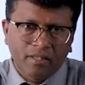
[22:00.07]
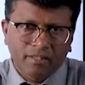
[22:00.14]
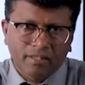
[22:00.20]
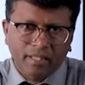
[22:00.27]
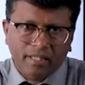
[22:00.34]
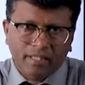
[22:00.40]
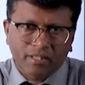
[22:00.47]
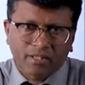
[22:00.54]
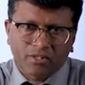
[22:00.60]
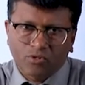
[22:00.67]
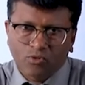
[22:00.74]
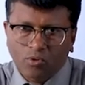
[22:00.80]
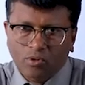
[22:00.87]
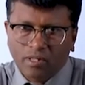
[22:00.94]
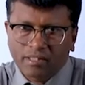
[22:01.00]
there is
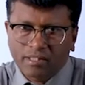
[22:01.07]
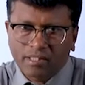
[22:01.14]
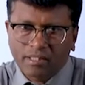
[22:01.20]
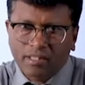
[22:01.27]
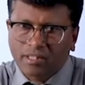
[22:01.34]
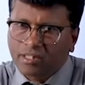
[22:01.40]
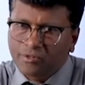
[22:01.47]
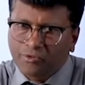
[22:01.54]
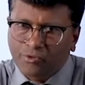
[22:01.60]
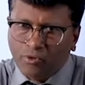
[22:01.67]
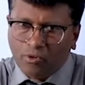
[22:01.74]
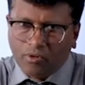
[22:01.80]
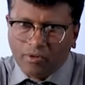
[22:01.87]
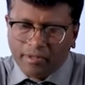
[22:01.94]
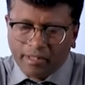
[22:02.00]
no consideration,
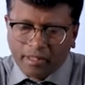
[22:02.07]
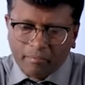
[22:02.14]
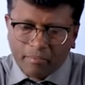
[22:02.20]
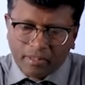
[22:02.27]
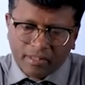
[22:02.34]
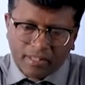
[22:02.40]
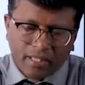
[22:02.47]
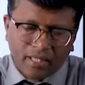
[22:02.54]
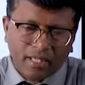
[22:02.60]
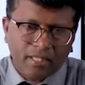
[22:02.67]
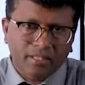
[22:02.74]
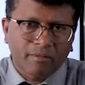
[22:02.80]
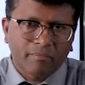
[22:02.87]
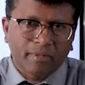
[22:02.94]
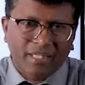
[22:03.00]
no contract, but there are
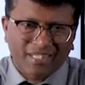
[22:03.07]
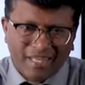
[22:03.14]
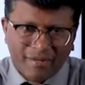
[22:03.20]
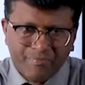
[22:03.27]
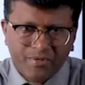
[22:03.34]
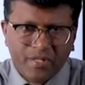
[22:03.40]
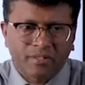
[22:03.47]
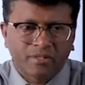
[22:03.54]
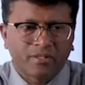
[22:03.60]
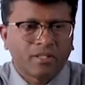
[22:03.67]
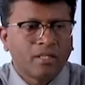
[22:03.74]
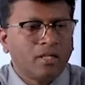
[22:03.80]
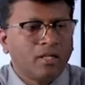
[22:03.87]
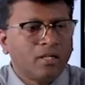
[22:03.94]
some exceptions,